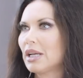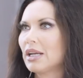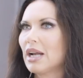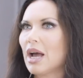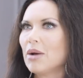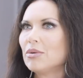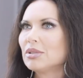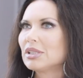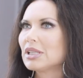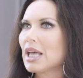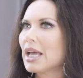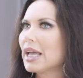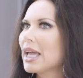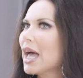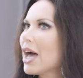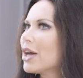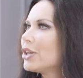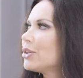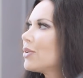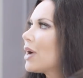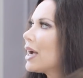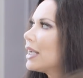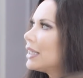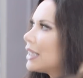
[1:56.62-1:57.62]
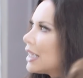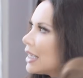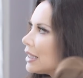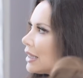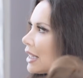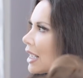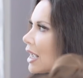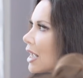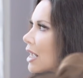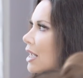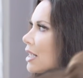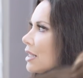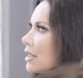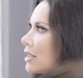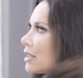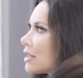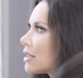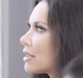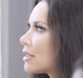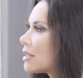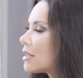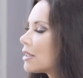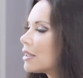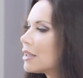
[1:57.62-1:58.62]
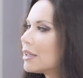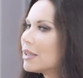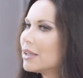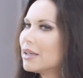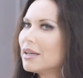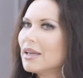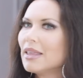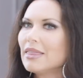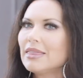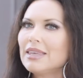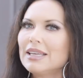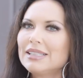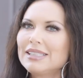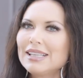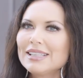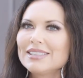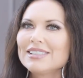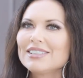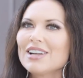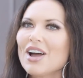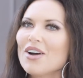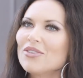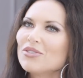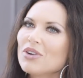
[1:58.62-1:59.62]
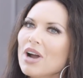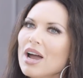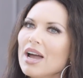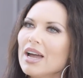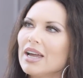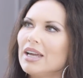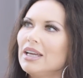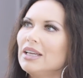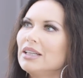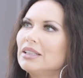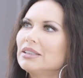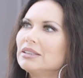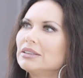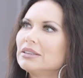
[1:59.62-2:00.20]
And I was like, how do I eat this? This is not right.